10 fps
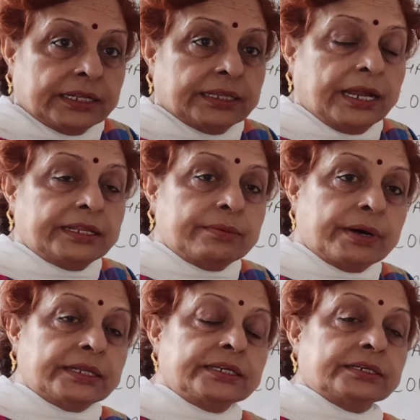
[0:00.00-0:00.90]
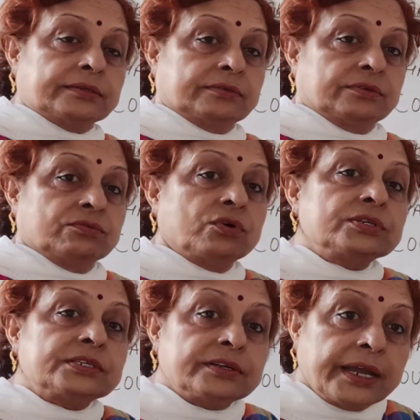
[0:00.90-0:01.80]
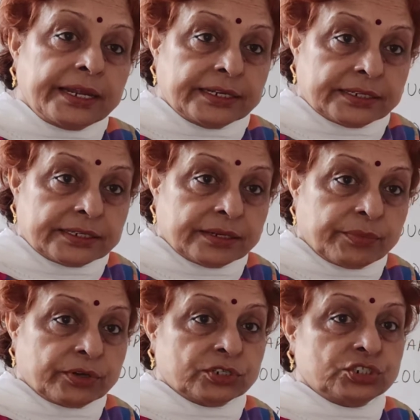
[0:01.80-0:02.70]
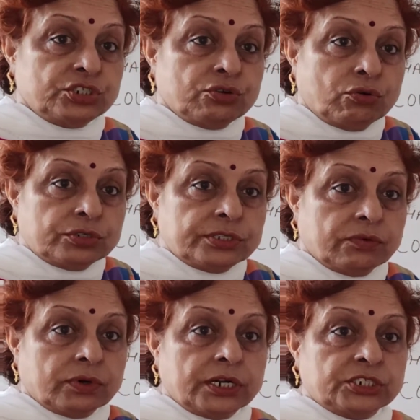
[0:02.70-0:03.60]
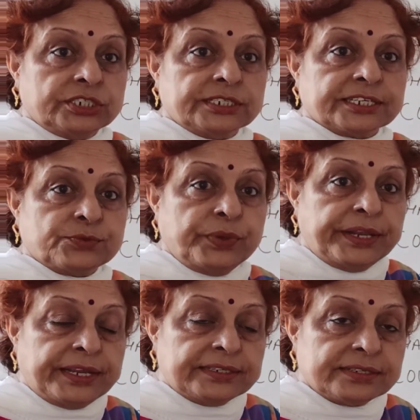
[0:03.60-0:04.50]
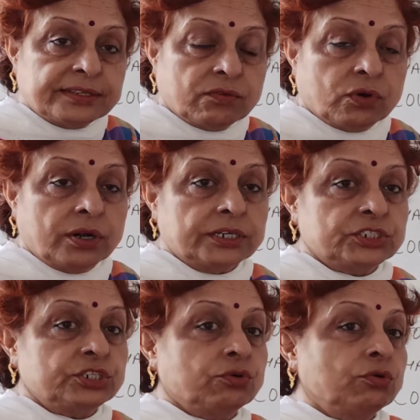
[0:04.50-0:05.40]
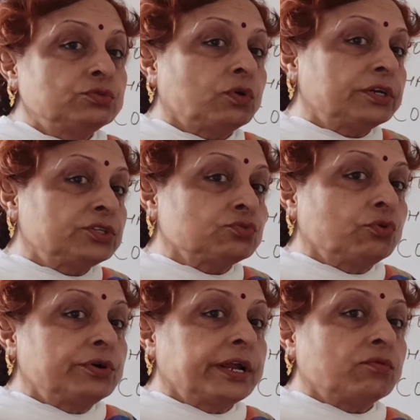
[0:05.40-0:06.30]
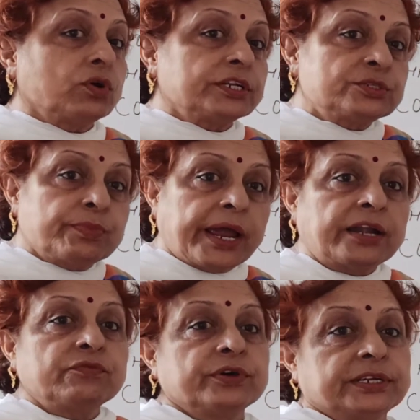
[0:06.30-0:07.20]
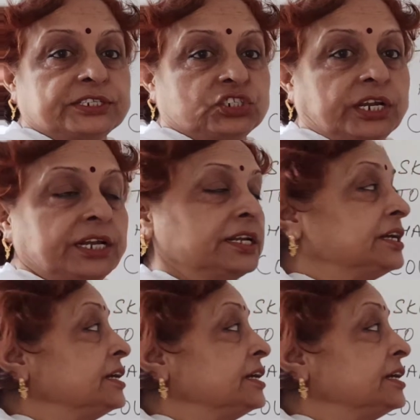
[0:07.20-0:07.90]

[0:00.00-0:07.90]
that the mother was right because she knows the world, she has experienced the world, she knows what is good and what is bad for her child.